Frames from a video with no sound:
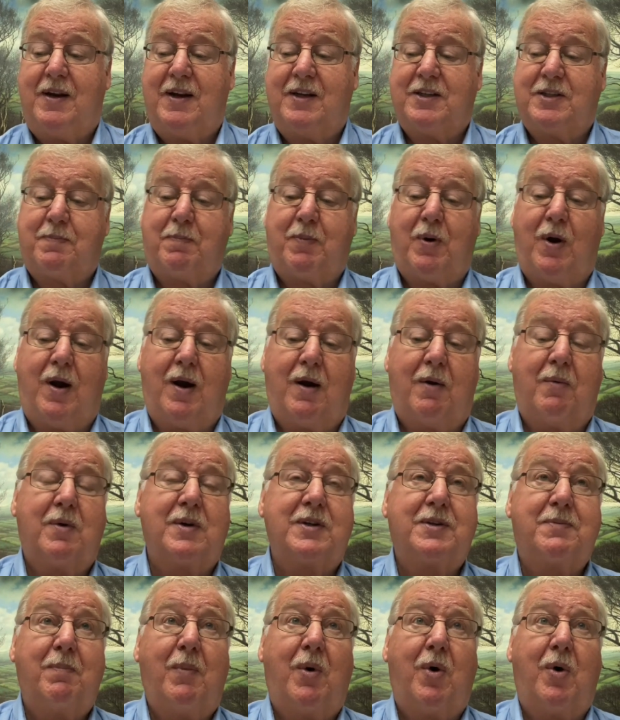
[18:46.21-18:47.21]
his prayer
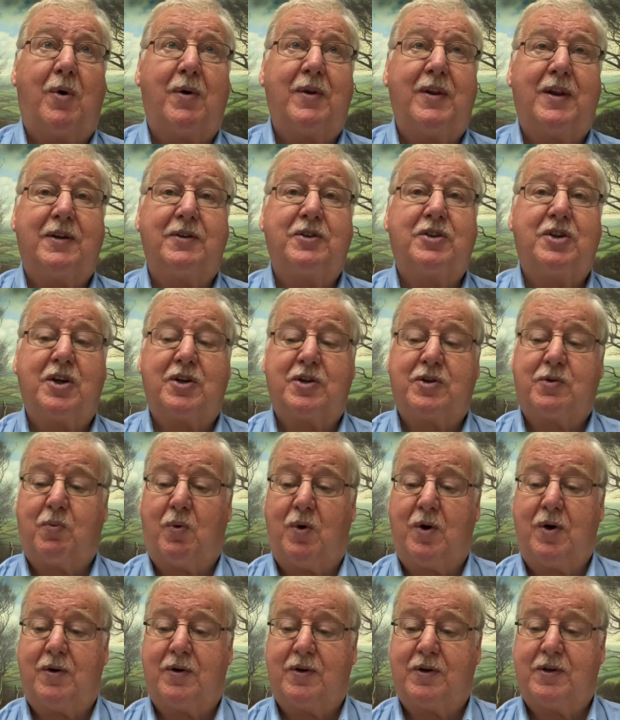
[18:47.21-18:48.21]
was more than just
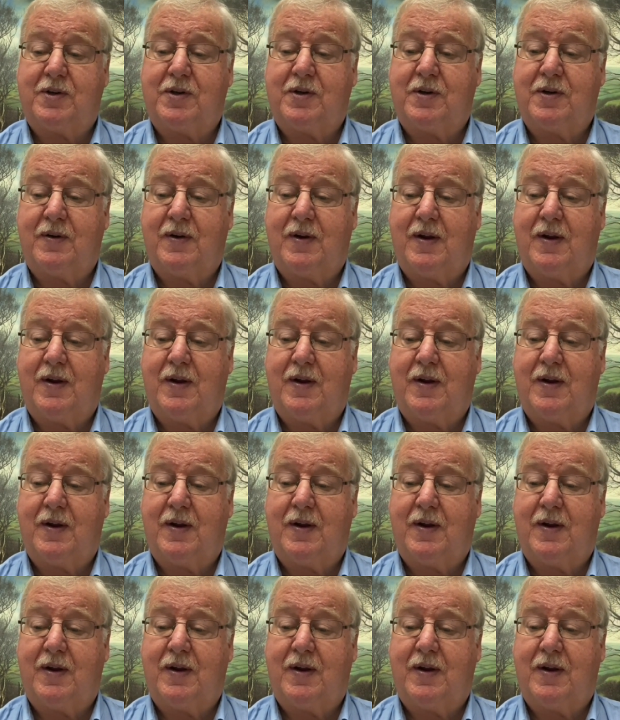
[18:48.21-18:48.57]
words.